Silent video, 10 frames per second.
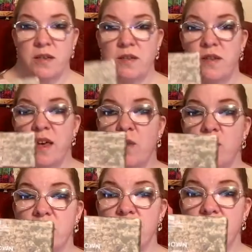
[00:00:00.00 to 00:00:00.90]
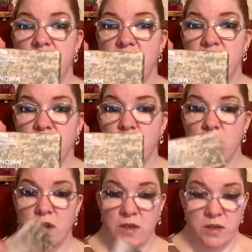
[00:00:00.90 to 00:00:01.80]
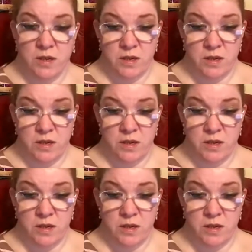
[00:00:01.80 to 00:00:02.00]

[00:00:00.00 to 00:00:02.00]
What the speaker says: So that one's this one.